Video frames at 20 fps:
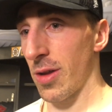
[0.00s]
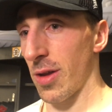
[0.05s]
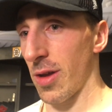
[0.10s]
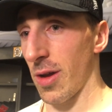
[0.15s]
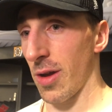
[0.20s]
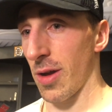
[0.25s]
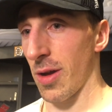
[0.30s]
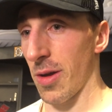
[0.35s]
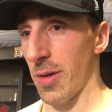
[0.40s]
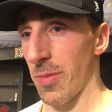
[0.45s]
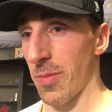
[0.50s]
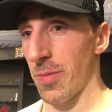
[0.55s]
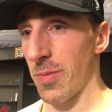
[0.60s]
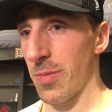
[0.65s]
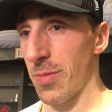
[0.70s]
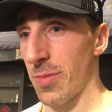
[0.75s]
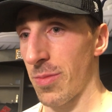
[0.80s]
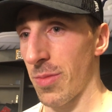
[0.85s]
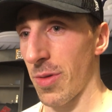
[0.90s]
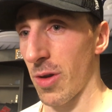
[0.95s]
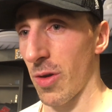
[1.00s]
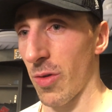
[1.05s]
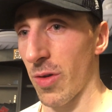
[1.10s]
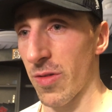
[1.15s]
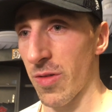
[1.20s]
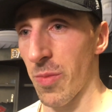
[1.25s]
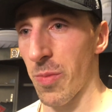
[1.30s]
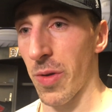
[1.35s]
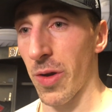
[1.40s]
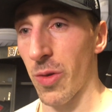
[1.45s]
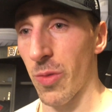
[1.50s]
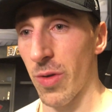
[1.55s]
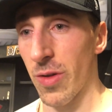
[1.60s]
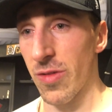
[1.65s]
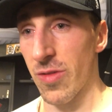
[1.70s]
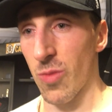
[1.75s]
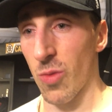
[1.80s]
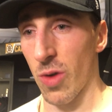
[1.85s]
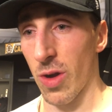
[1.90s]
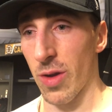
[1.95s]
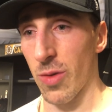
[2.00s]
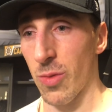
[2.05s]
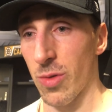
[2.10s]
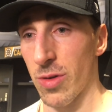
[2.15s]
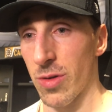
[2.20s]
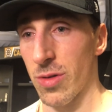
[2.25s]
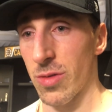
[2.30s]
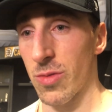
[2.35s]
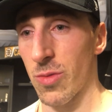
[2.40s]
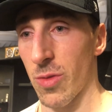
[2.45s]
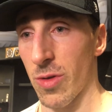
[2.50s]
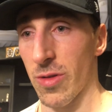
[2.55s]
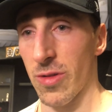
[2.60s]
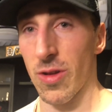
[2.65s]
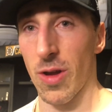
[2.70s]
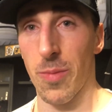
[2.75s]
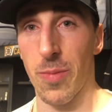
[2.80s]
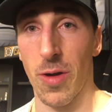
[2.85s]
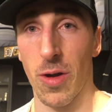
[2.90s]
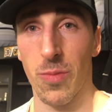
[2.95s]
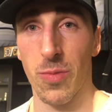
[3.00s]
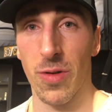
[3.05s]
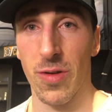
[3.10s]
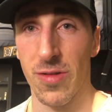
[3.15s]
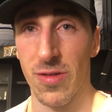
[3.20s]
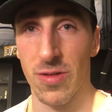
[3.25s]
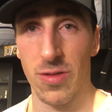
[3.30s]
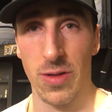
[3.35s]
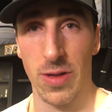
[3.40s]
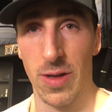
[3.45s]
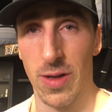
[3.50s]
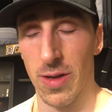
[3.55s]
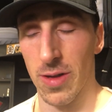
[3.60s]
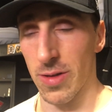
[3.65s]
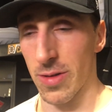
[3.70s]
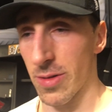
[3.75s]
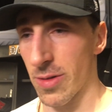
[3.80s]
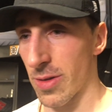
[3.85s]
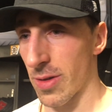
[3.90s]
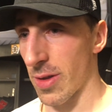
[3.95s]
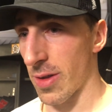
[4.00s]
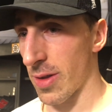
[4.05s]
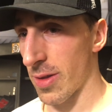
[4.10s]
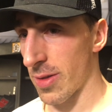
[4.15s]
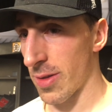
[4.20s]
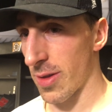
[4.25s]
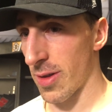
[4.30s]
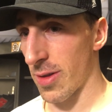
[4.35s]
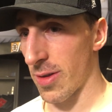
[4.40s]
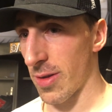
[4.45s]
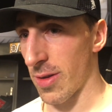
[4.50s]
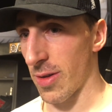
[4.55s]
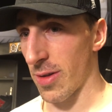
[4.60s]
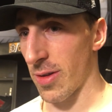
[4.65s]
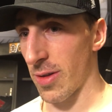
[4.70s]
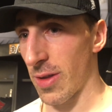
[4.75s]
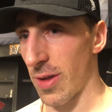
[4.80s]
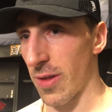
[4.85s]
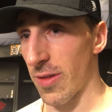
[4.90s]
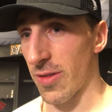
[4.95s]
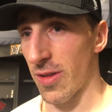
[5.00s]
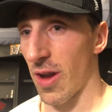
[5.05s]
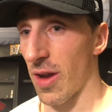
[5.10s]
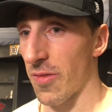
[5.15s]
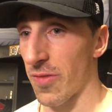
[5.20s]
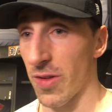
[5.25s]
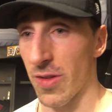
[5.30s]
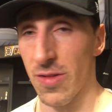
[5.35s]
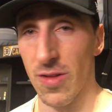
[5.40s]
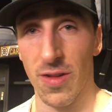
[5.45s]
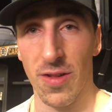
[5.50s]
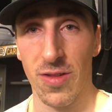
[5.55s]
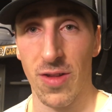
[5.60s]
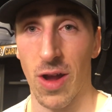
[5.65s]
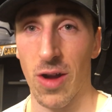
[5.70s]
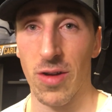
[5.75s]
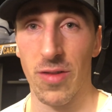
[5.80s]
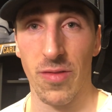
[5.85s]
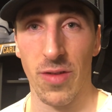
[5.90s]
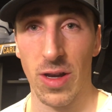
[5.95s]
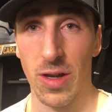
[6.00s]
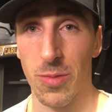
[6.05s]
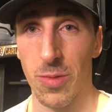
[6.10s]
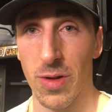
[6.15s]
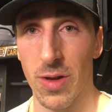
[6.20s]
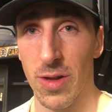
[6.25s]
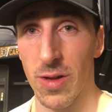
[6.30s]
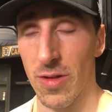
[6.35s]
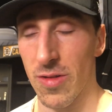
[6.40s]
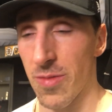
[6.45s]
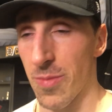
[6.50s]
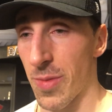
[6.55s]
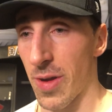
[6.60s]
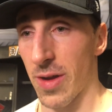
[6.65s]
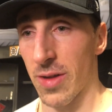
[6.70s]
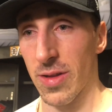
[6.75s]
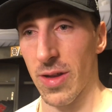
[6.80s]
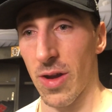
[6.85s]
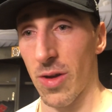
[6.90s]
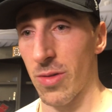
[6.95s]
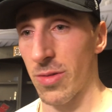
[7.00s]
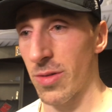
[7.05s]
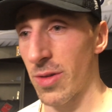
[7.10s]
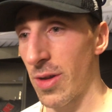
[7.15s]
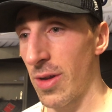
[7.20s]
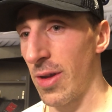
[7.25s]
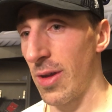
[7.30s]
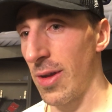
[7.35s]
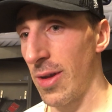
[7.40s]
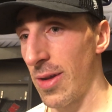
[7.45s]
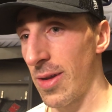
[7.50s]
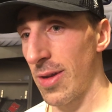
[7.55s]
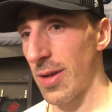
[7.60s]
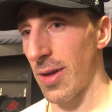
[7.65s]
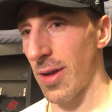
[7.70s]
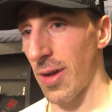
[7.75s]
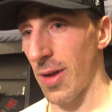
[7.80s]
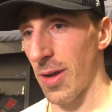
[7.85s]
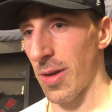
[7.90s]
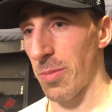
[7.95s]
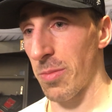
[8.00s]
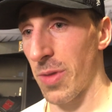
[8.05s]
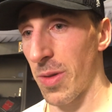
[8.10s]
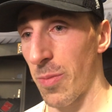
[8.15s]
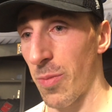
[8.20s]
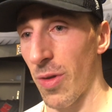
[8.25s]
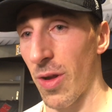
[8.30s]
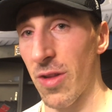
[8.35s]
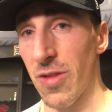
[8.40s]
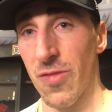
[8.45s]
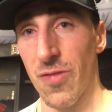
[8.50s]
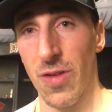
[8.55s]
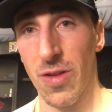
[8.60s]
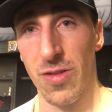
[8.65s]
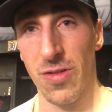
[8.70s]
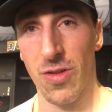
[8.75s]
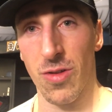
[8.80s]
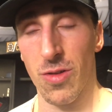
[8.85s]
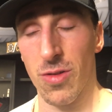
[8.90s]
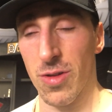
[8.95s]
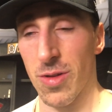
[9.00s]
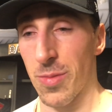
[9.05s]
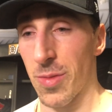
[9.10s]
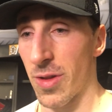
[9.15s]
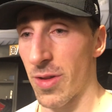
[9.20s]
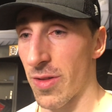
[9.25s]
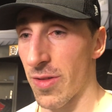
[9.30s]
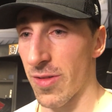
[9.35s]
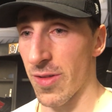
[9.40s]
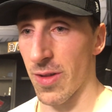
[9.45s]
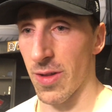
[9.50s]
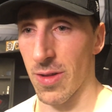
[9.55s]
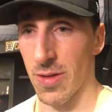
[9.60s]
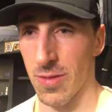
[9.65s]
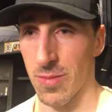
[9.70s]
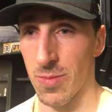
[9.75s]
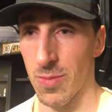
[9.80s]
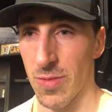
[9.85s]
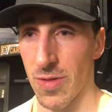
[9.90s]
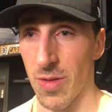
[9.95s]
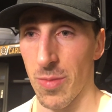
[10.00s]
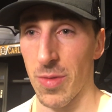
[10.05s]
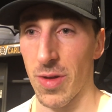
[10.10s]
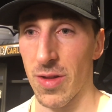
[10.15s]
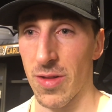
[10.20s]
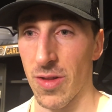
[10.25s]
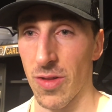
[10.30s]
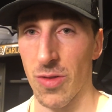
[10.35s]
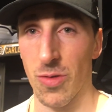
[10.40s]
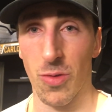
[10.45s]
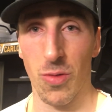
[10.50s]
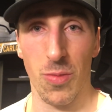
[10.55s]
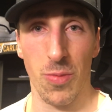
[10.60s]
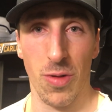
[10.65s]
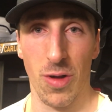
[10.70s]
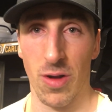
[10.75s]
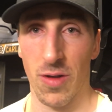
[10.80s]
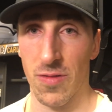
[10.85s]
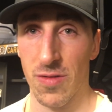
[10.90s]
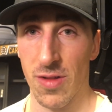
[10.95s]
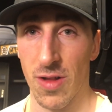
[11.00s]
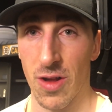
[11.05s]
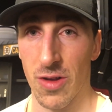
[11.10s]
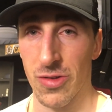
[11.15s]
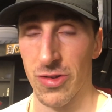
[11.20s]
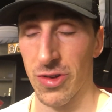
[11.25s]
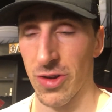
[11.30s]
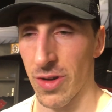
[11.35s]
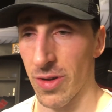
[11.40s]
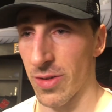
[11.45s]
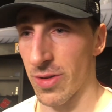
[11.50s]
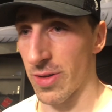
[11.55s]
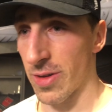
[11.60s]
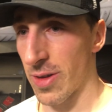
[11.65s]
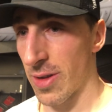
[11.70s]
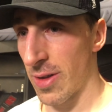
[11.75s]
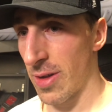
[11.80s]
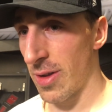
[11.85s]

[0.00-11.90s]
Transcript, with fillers: Um, you know, he's a big reason why we're one of the top power plays in the league. And, and then uh, he's tough. He's not scared of anybody. He doesn't back down. Um, he plays physical. I mean, you see some hits he threw in playoffs last year and